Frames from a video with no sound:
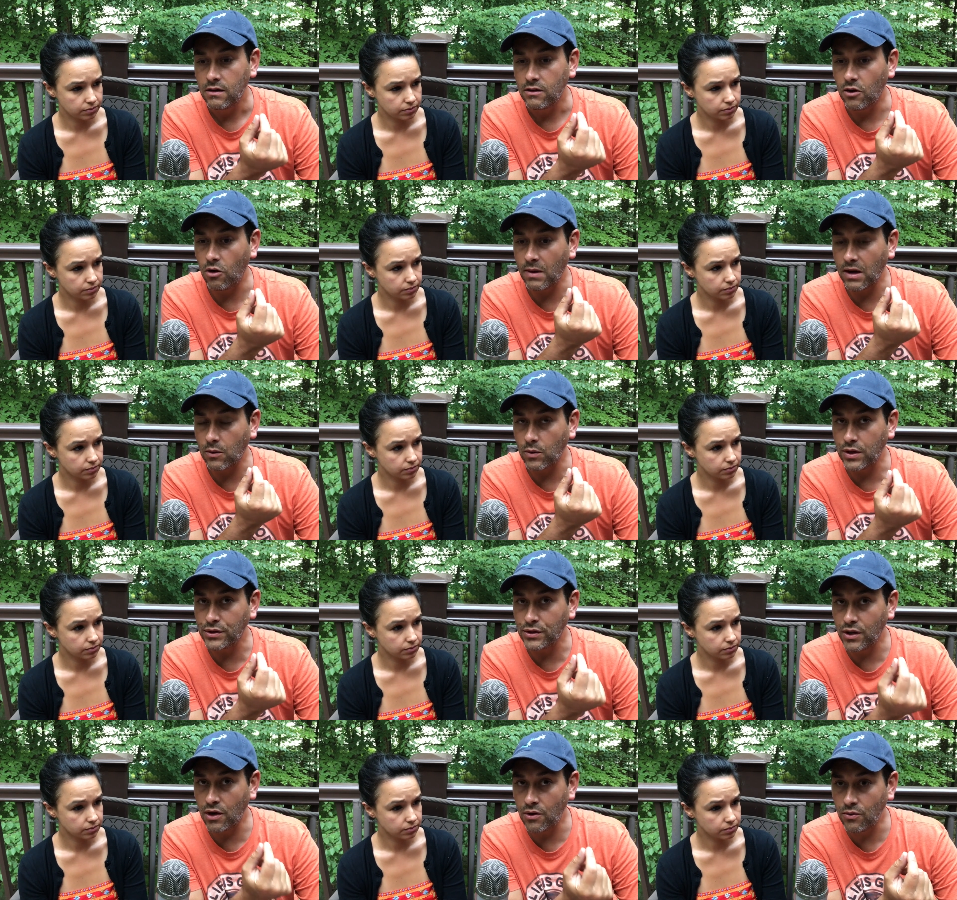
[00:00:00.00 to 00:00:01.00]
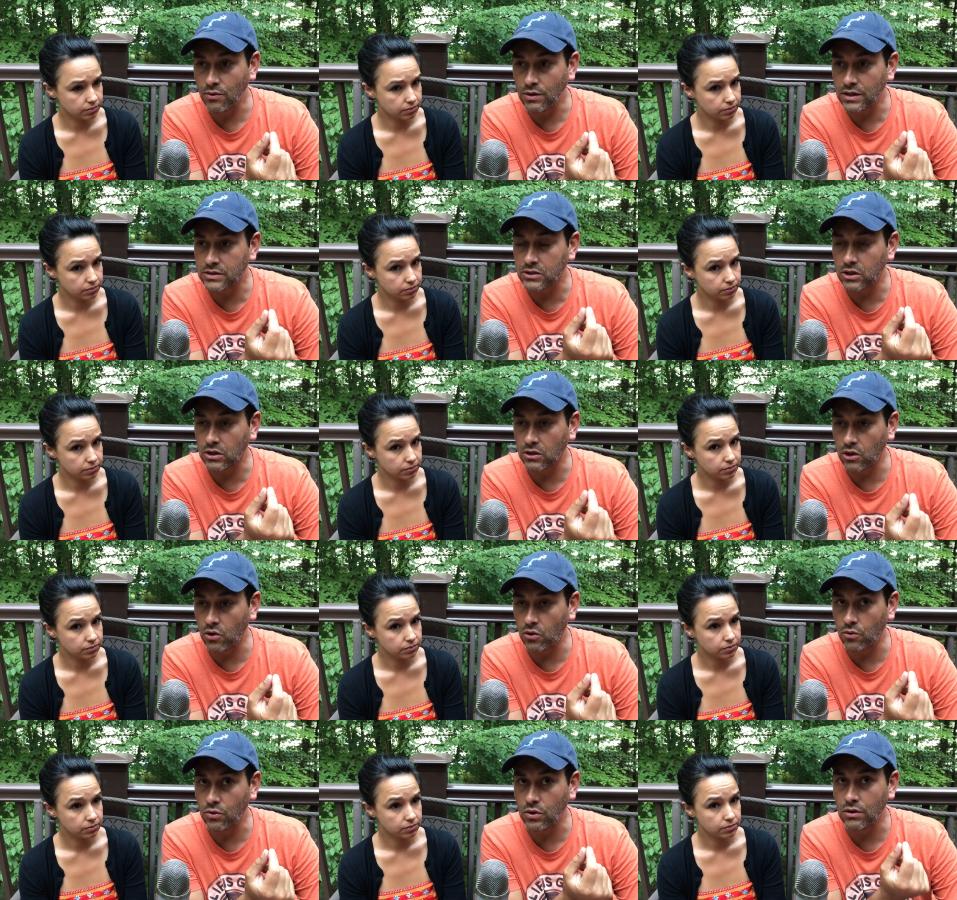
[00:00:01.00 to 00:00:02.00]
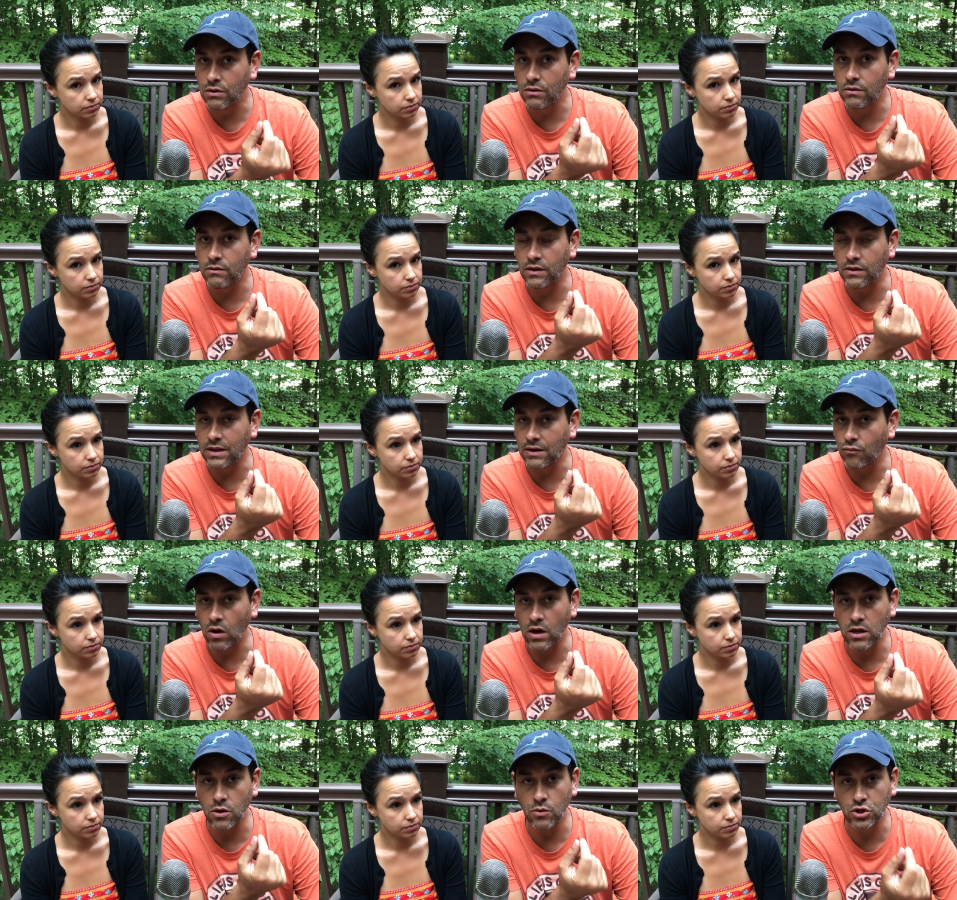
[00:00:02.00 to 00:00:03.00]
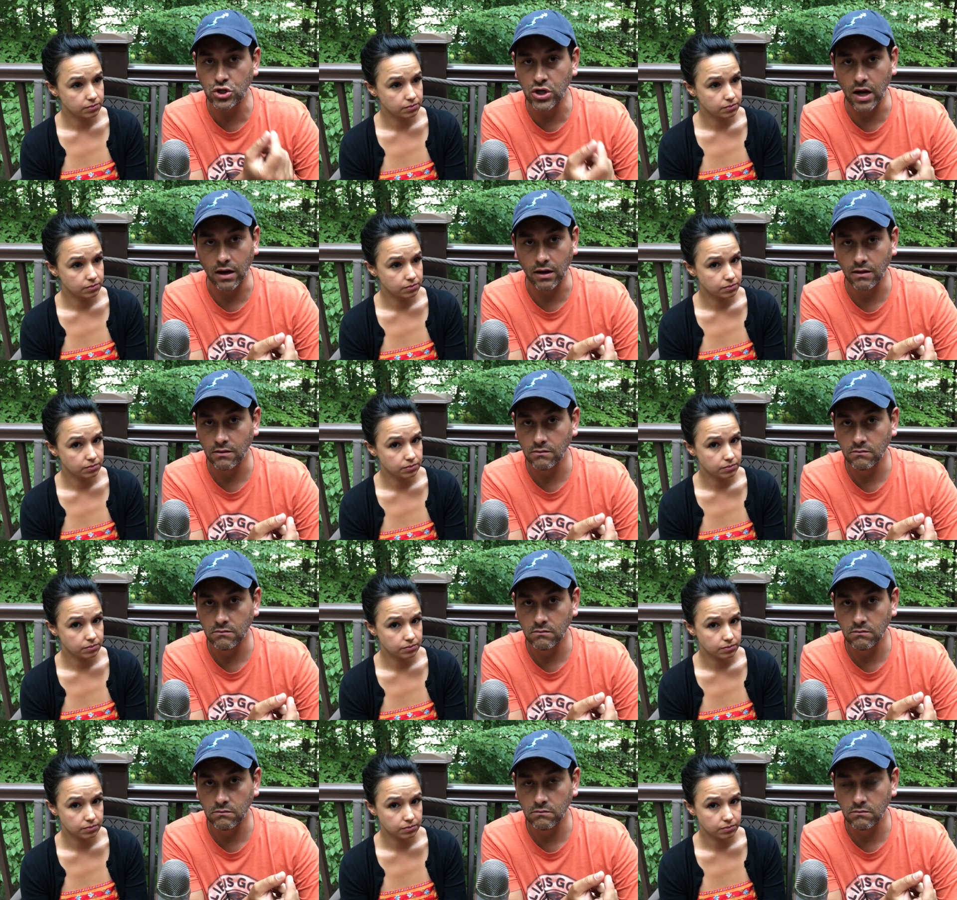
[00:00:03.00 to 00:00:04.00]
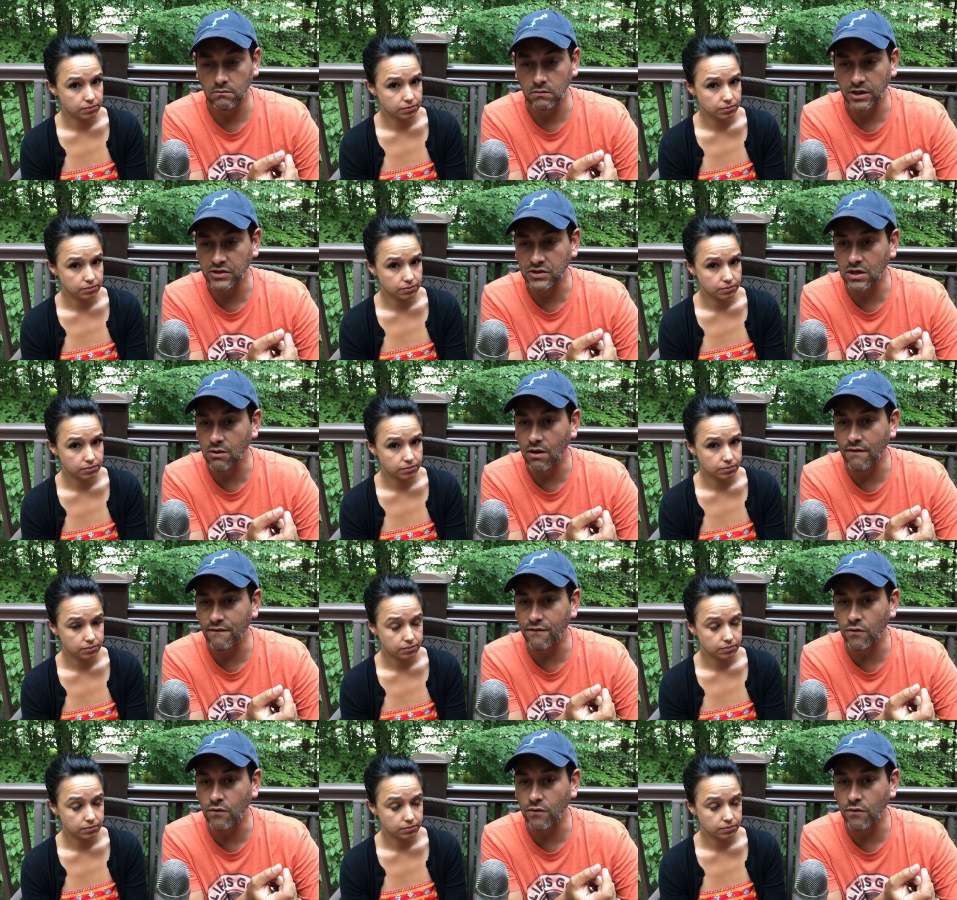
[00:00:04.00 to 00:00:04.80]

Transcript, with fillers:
Speaker 1: The home equity loan is the loan that they write you a check. Let's say you have